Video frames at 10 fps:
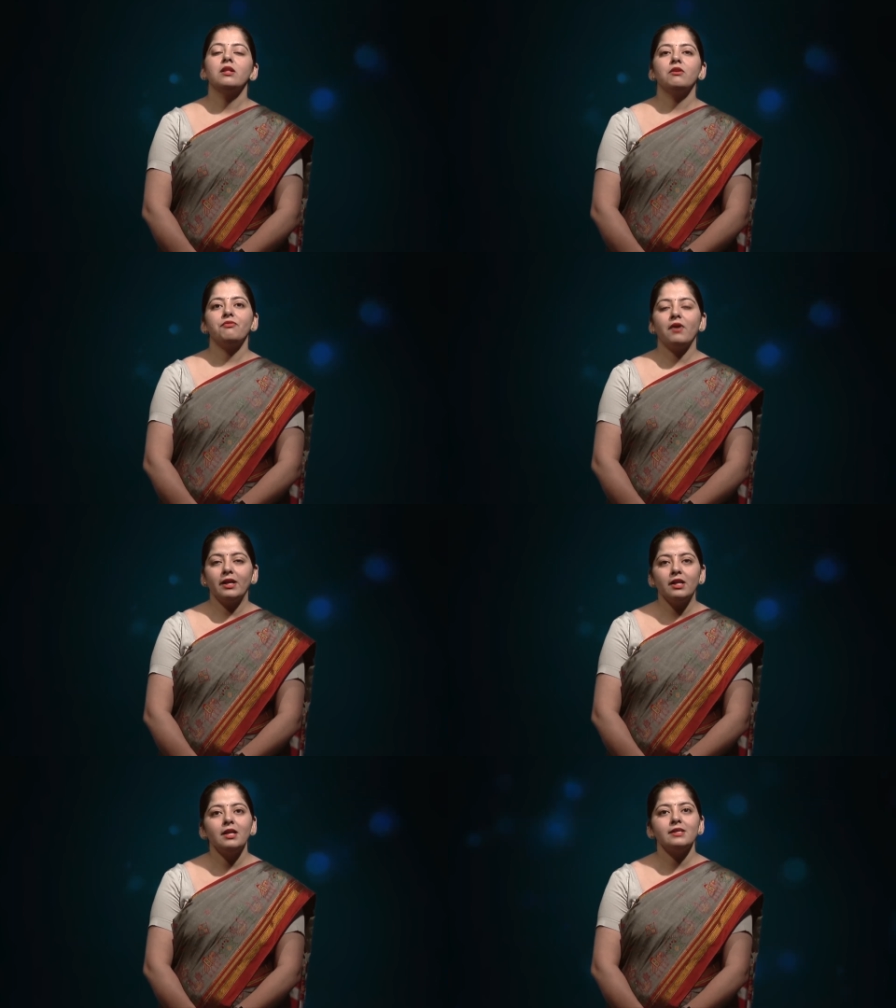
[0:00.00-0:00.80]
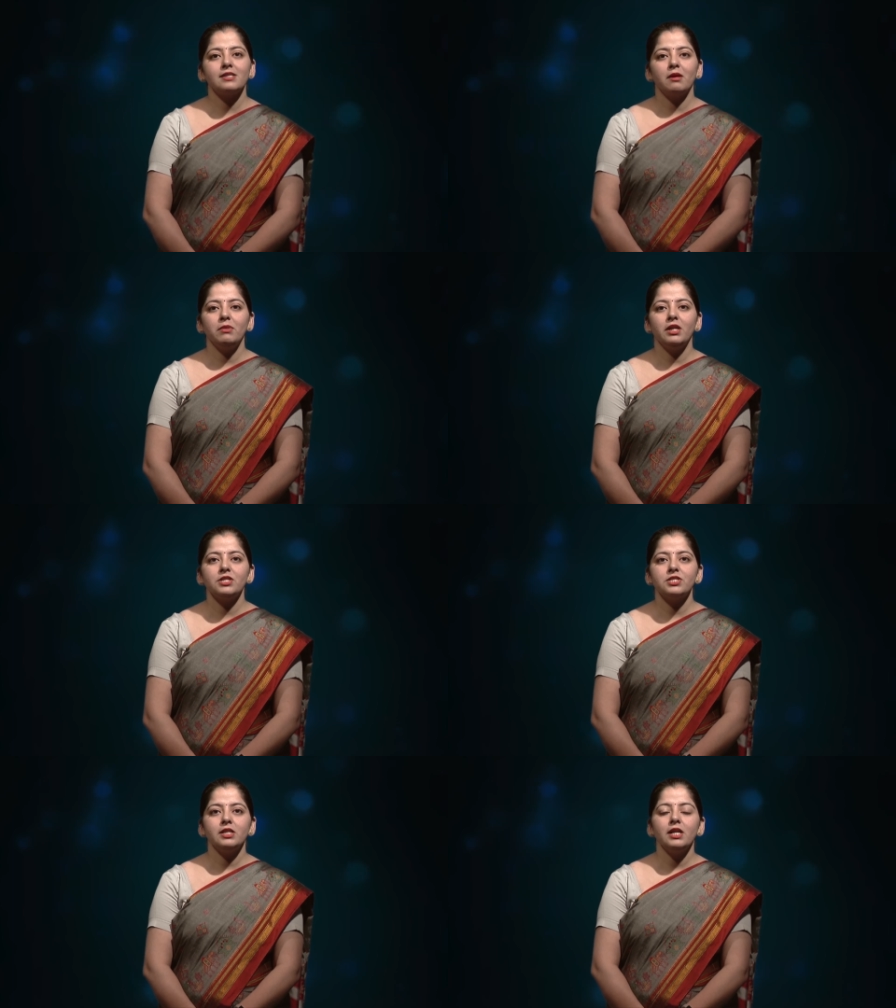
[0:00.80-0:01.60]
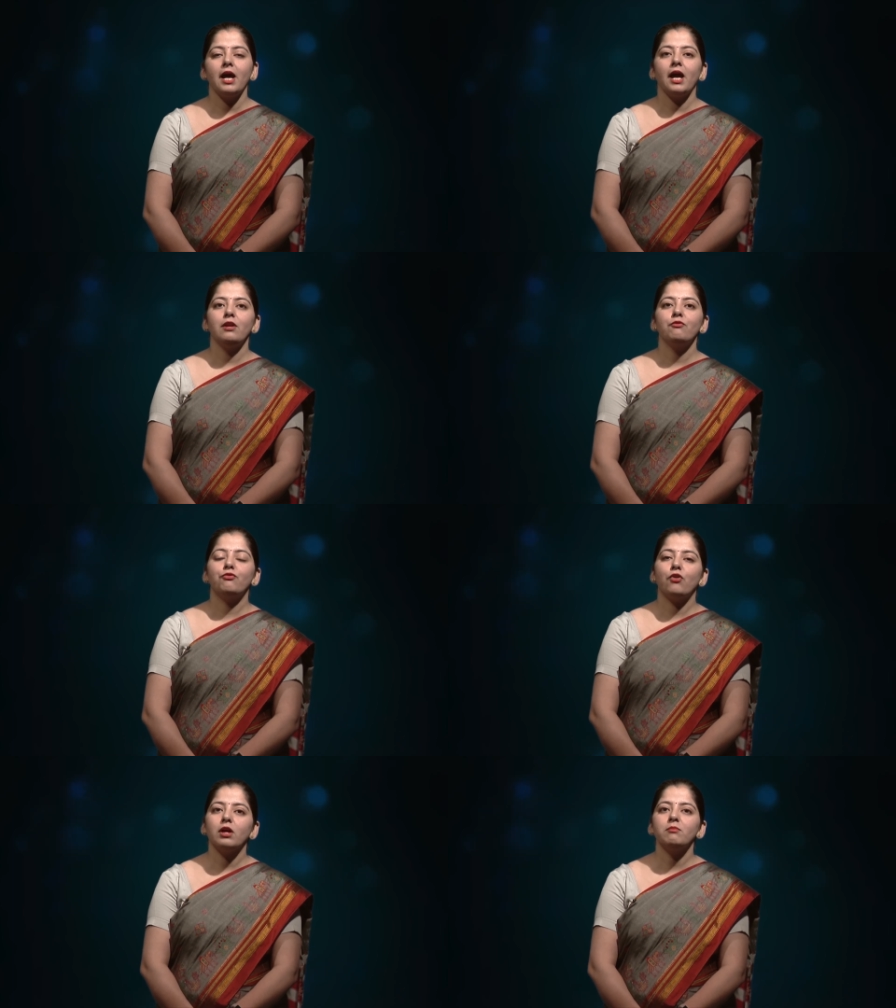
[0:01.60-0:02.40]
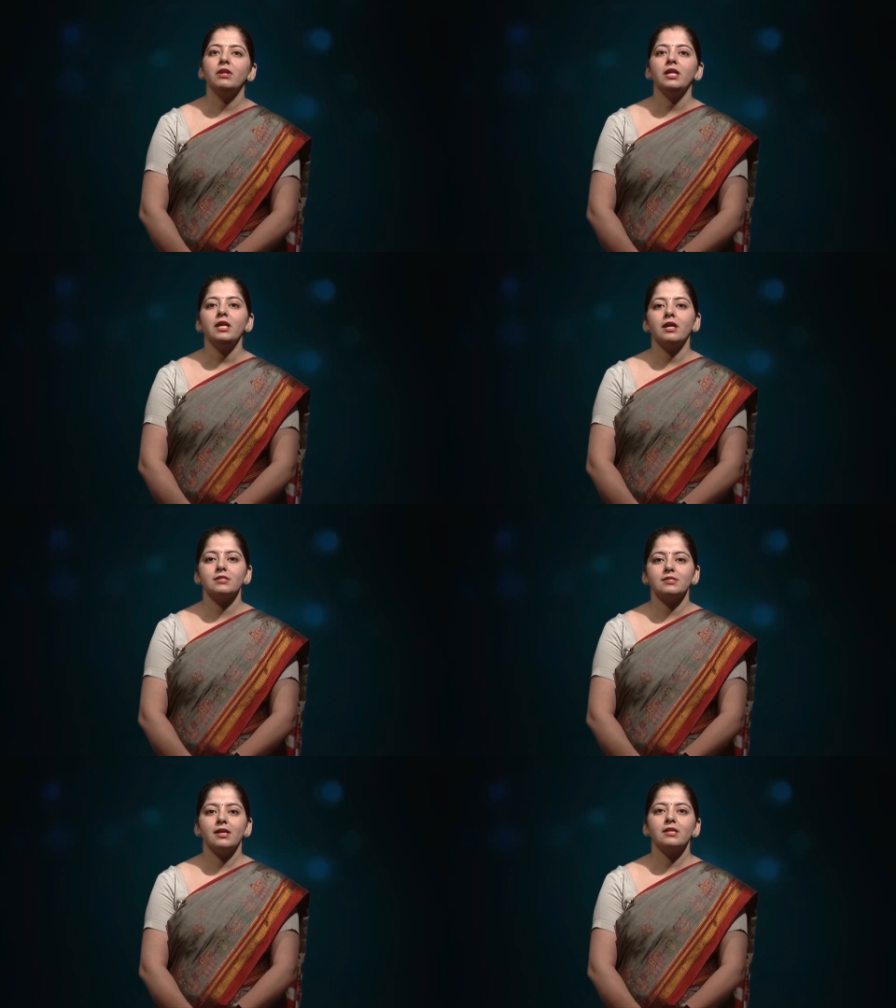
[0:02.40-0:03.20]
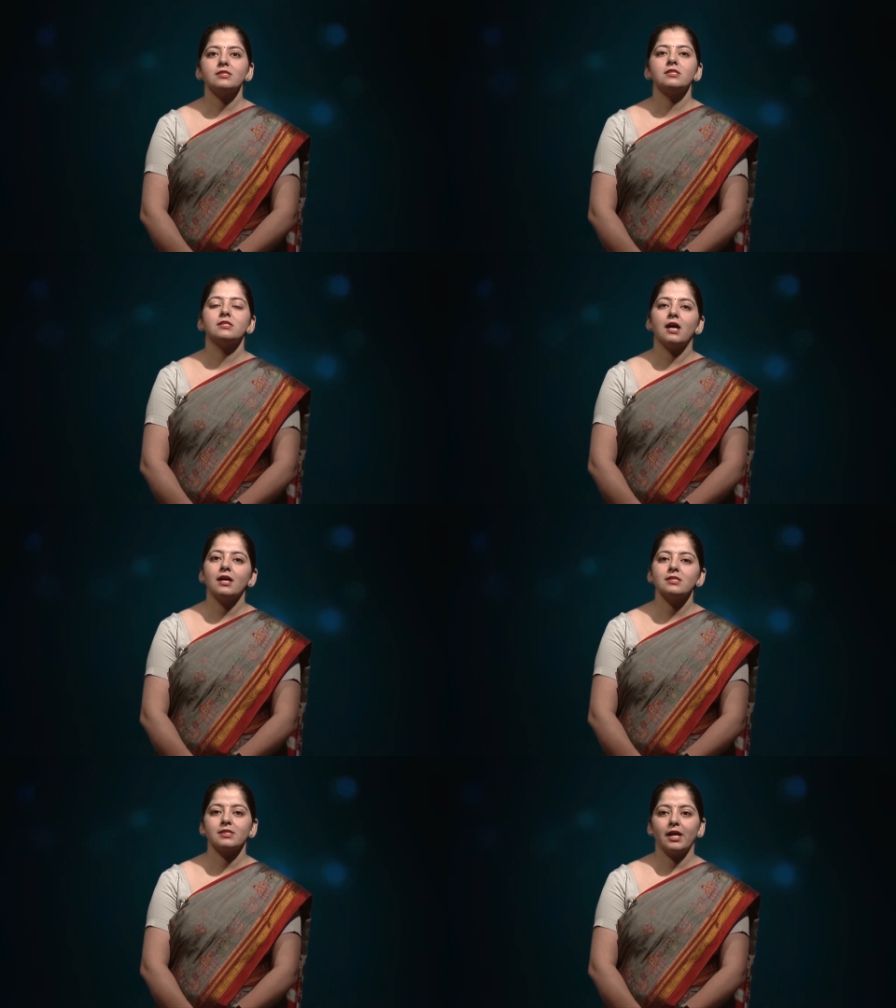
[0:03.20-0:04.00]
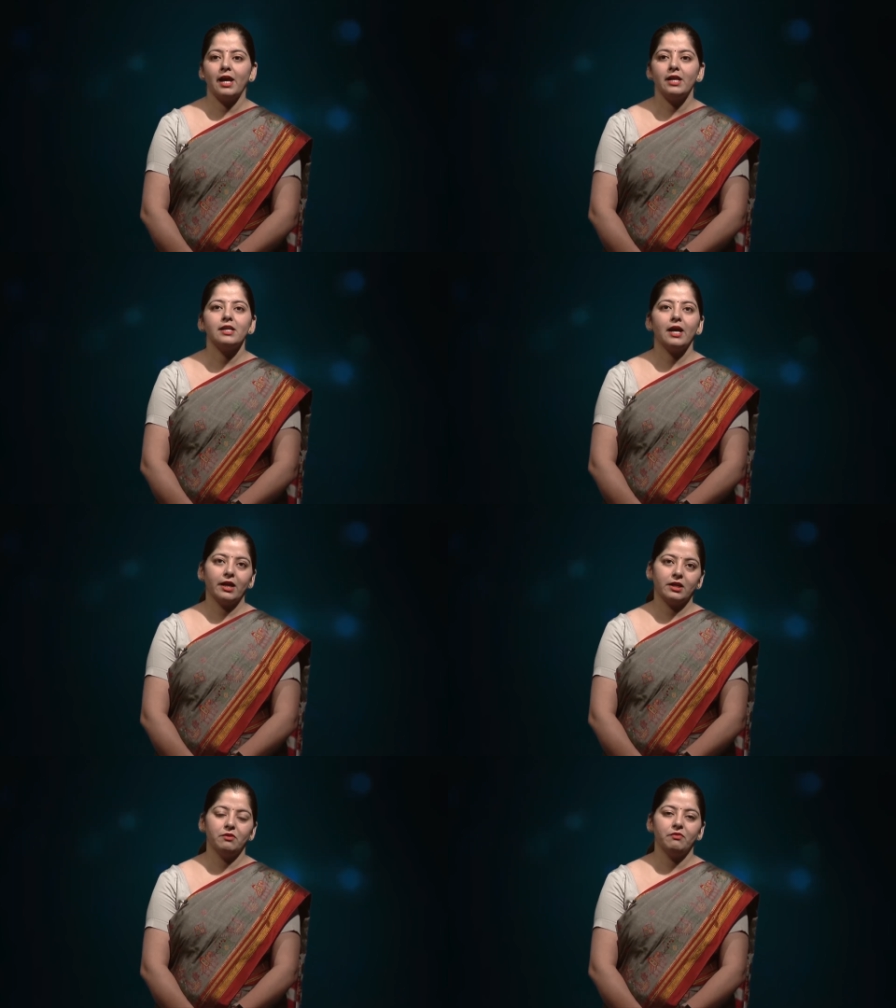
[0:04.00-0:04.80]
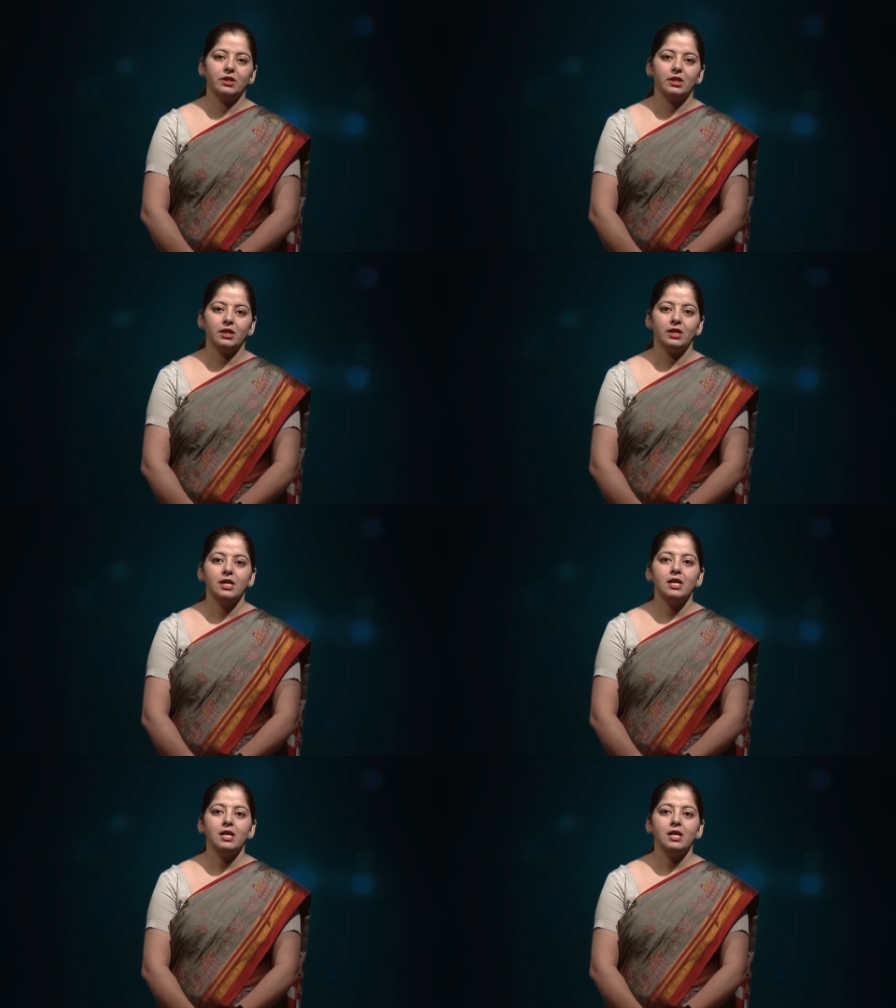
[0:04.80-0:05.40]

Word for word: the final examination and formally assessed task and activity.